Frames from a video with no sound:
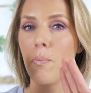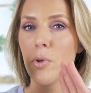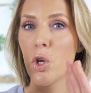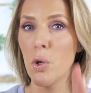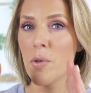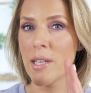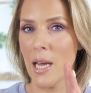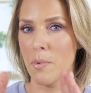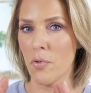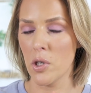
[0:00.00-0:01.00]
two
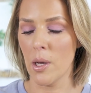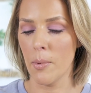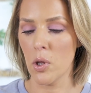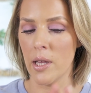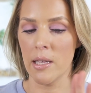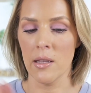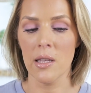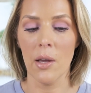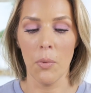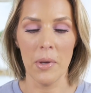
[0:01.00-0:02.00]
steps for a double
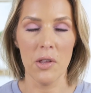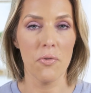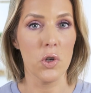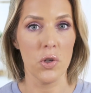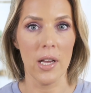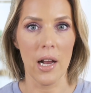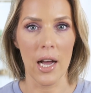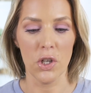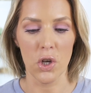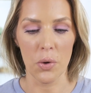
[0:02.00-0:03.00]
cleanse, it would be the first that
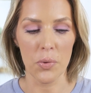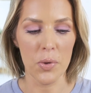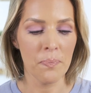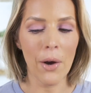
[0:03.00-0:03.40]
I chose.